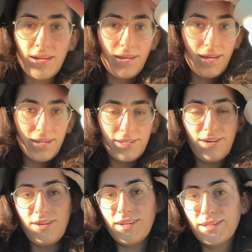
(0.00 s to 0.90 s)
Hey
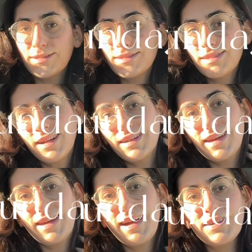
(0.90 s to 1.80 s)
y'all, it is
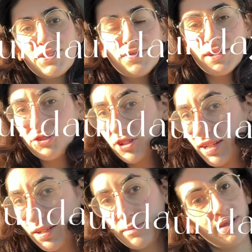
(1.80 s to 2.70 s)
Sunday. I just finished
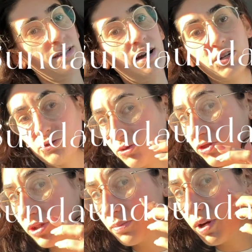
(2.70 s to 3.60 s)
getting a massage, which you can